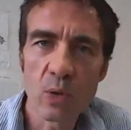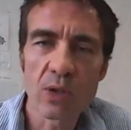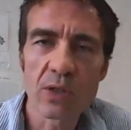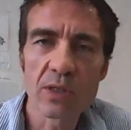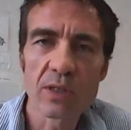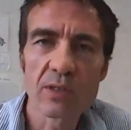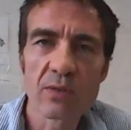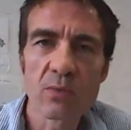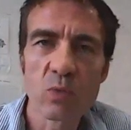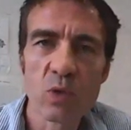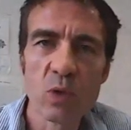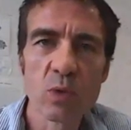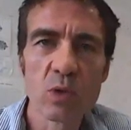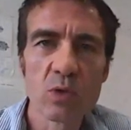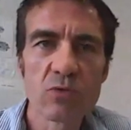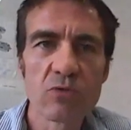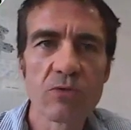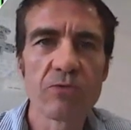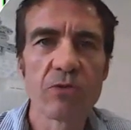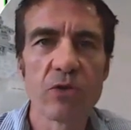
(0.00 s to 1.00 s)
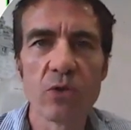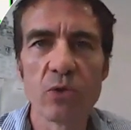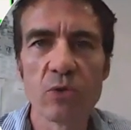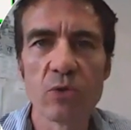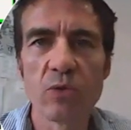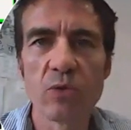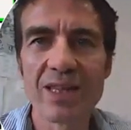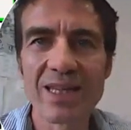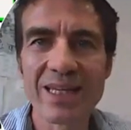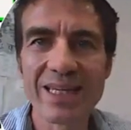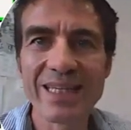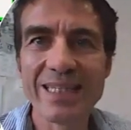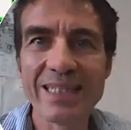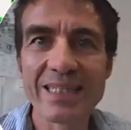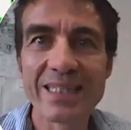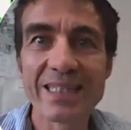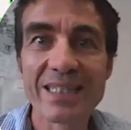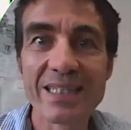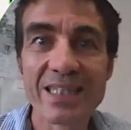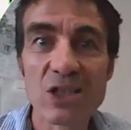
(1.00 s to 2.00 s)
on the board. We will review
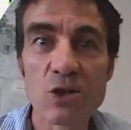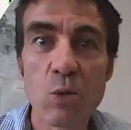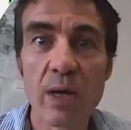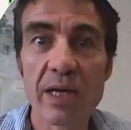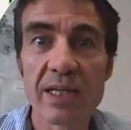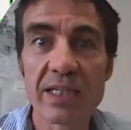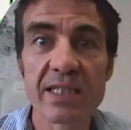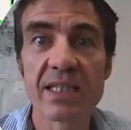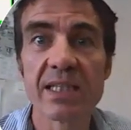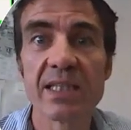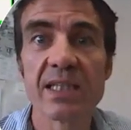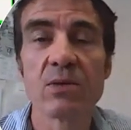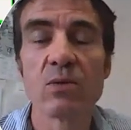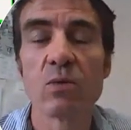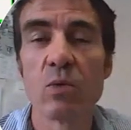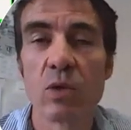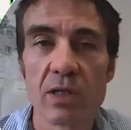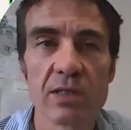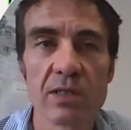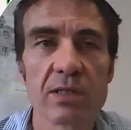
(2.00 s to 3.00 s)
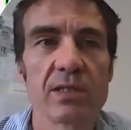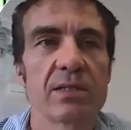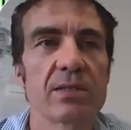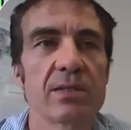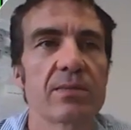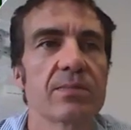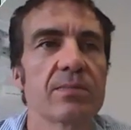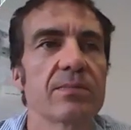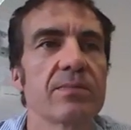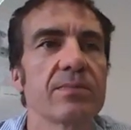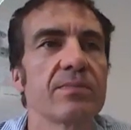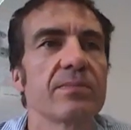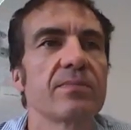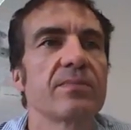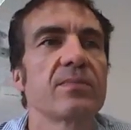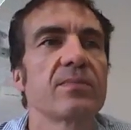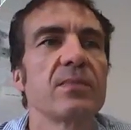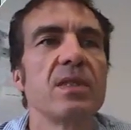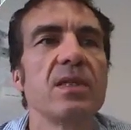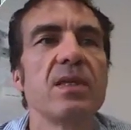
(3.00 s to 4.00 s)
these 20 words.